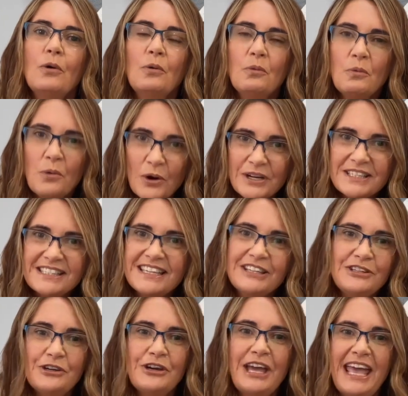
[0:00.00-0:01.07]
What is in
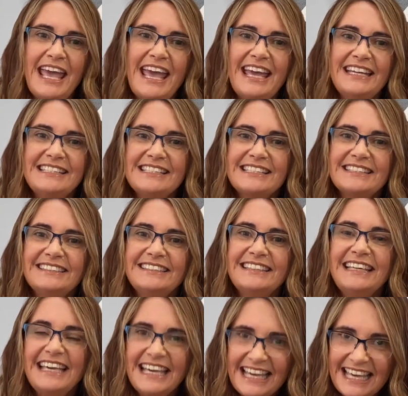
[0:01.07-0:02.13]
your hand
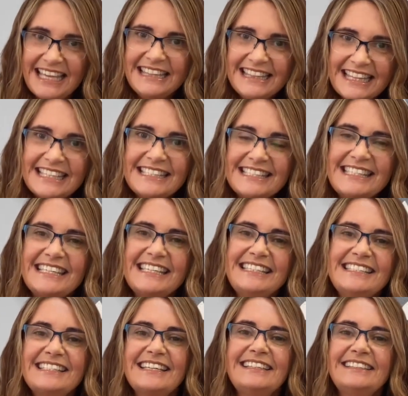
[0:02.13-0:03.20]
in this
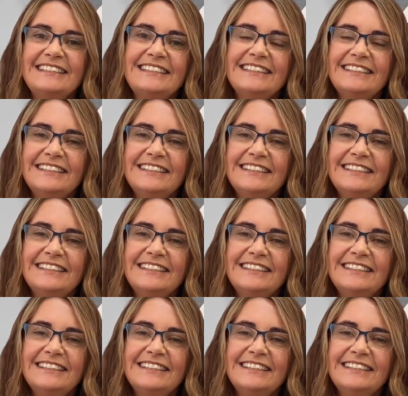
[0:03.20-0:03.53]
season,